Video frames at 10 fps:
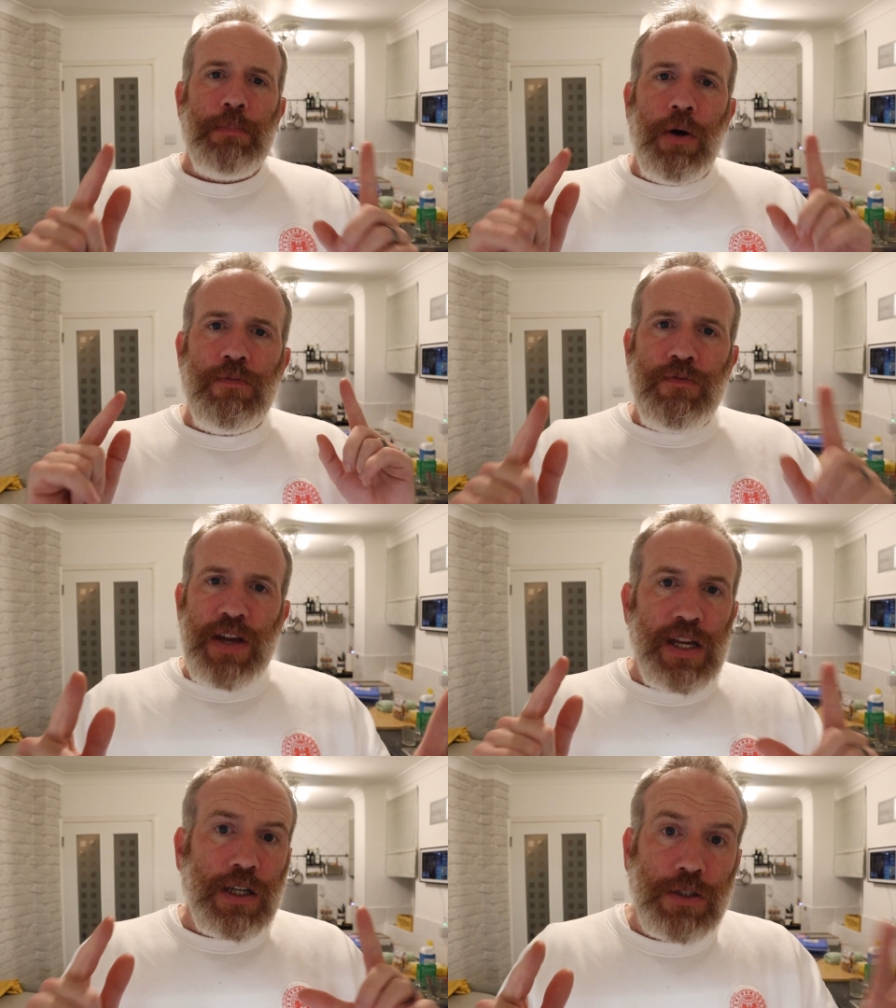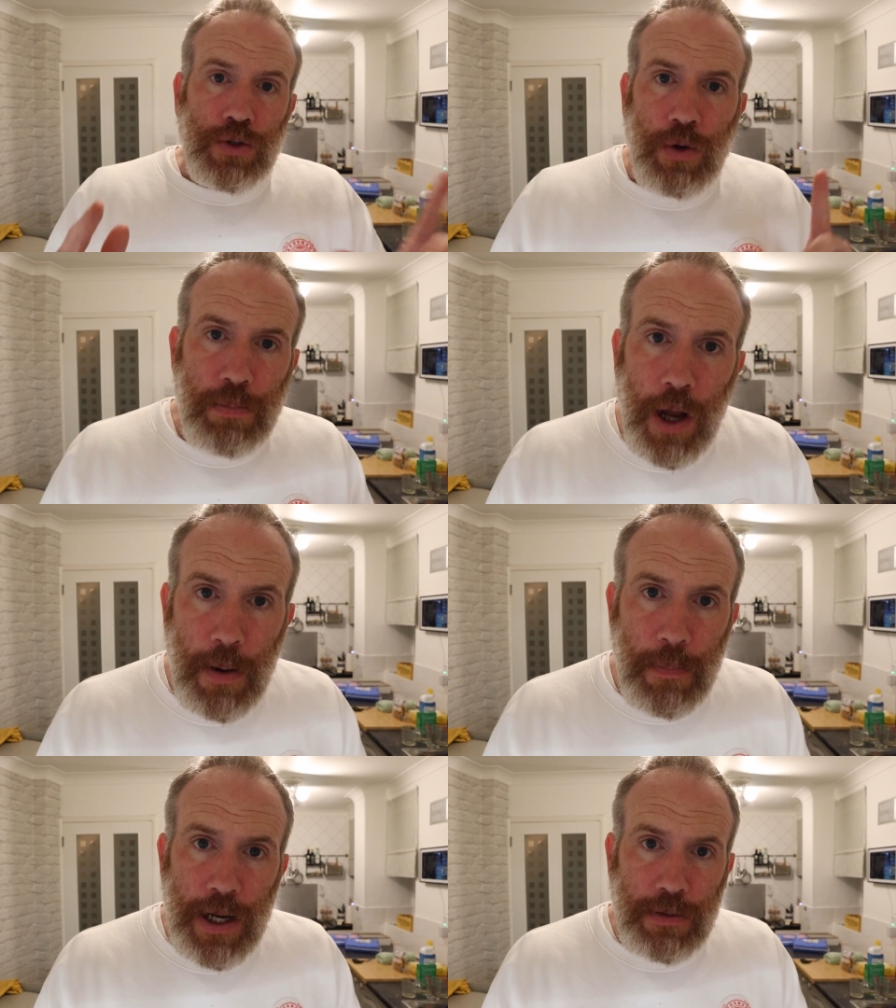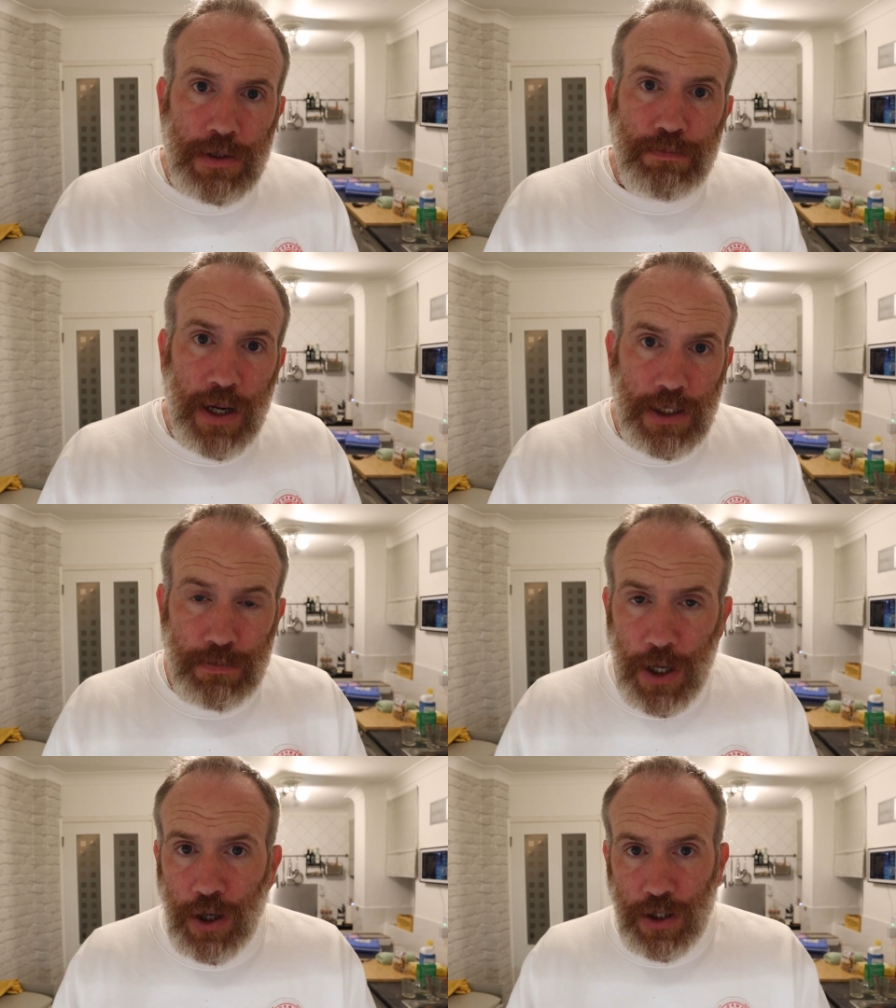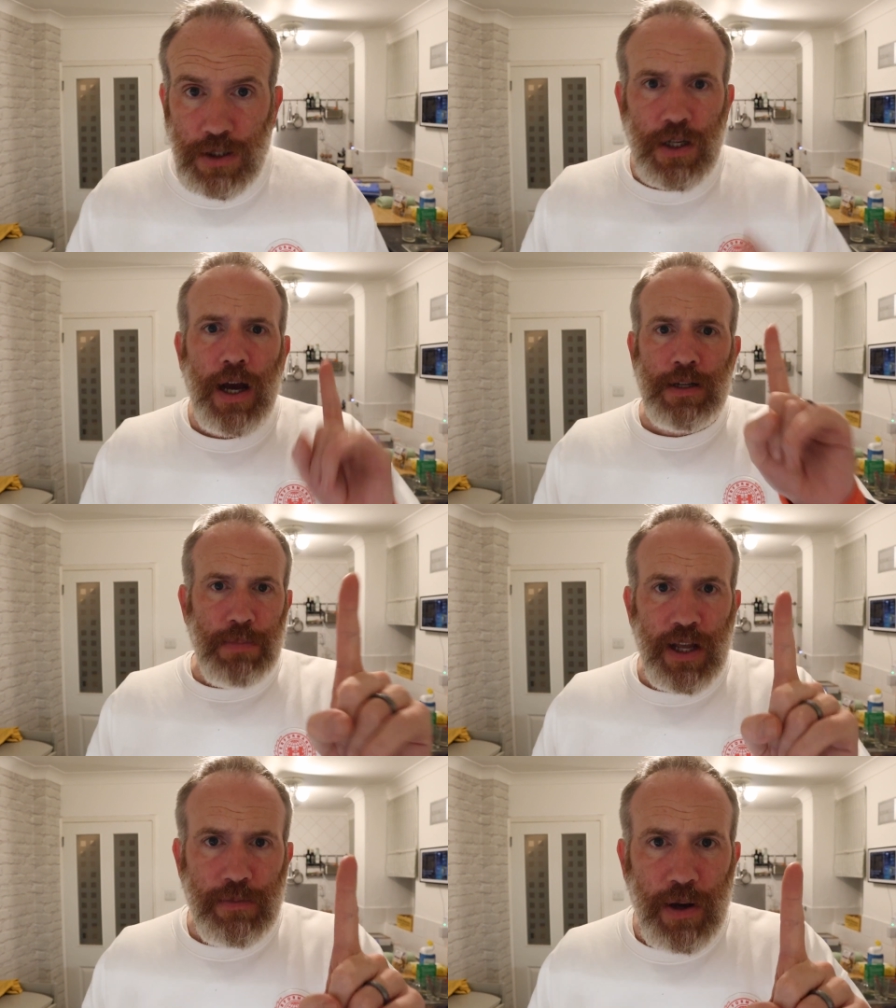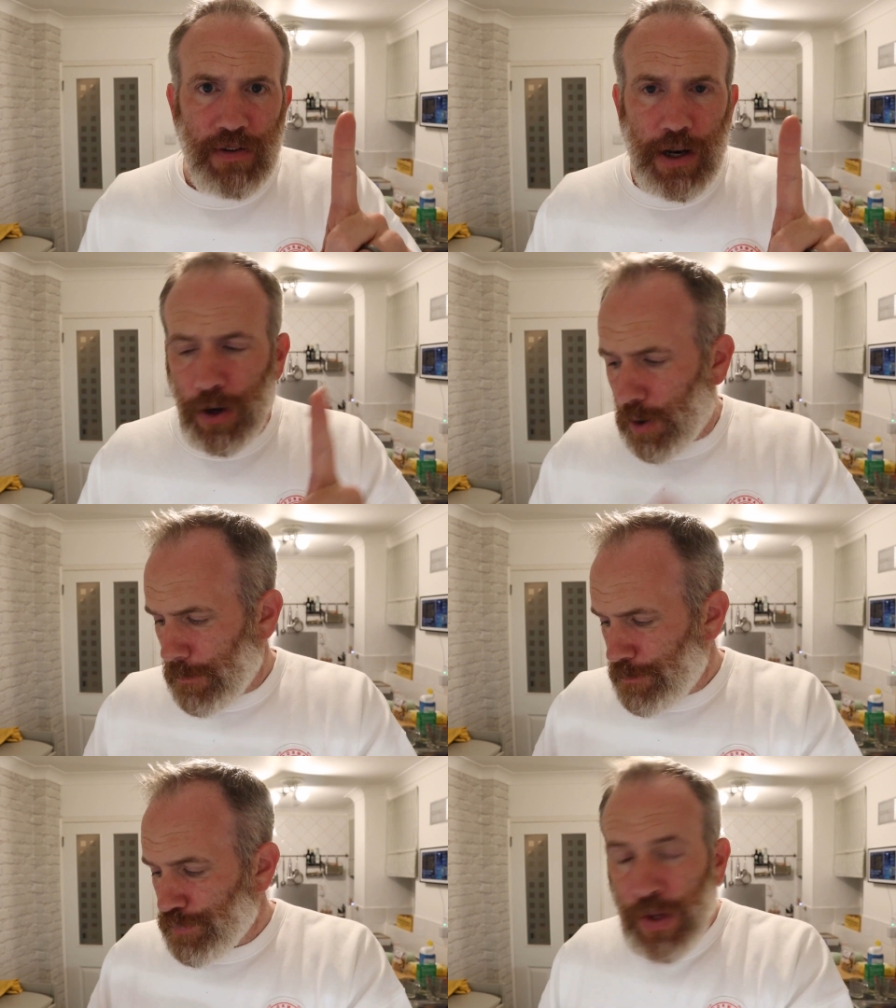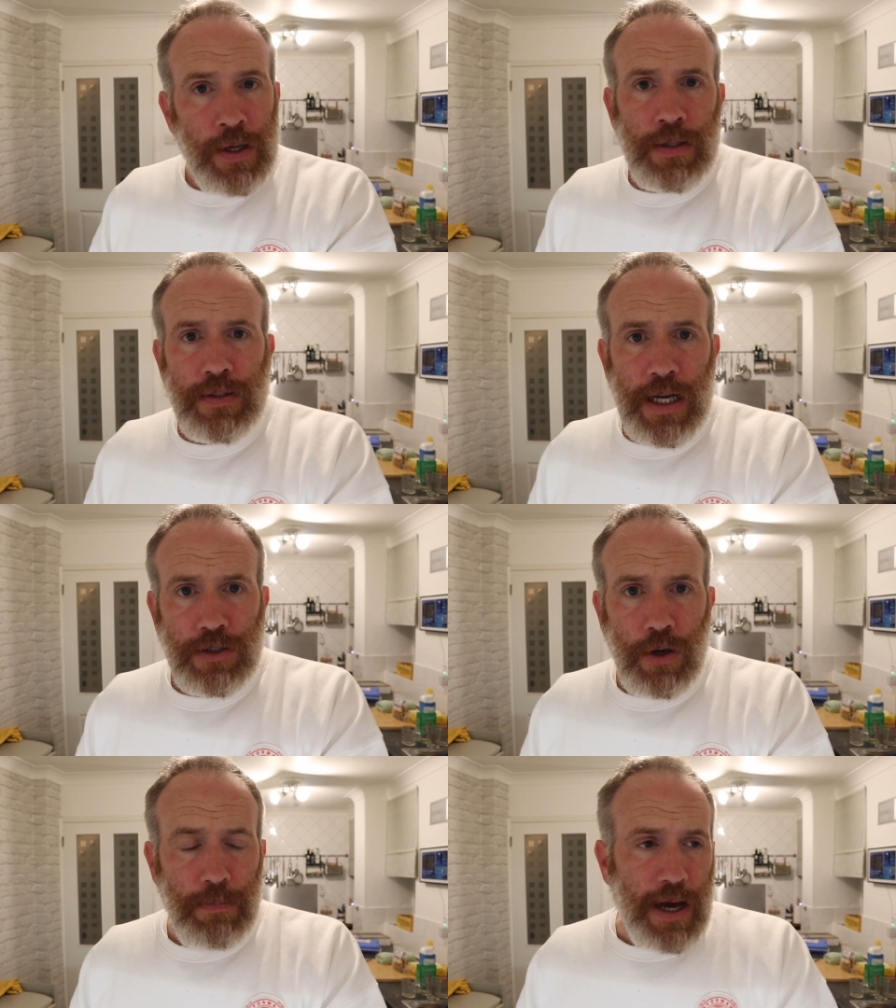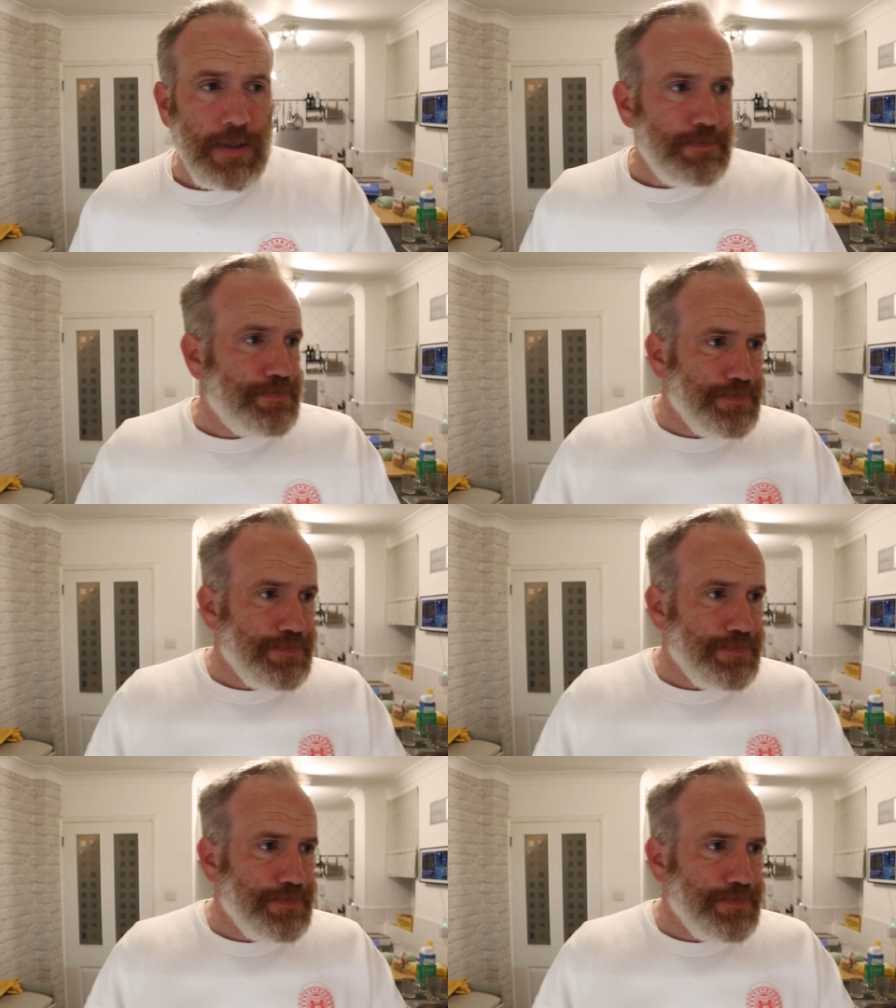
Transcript: but on vegan sort of plant-based based burgers, and believe me, I've had a lot. That's not bad.